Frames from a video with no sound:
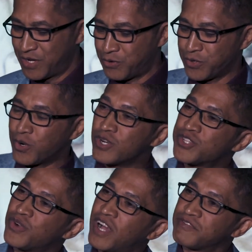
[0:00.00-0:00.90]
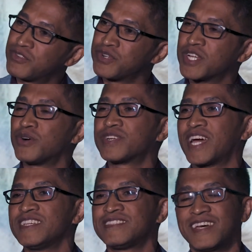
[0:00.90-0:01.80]
we also have to
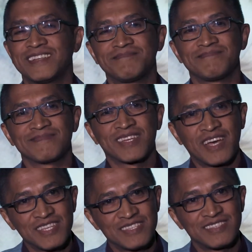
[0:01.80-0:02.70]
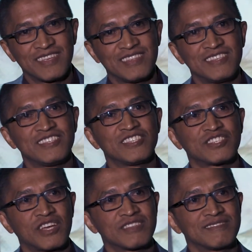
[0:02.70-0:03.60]
recognize that, guys, this is
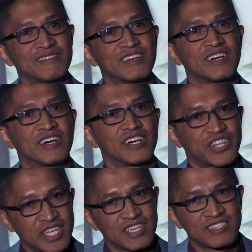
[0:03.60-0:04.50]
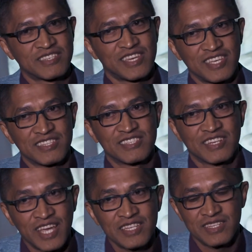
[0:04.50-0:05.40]
not rocket science,
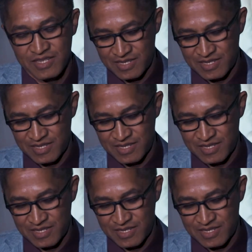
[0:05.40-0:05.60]
right?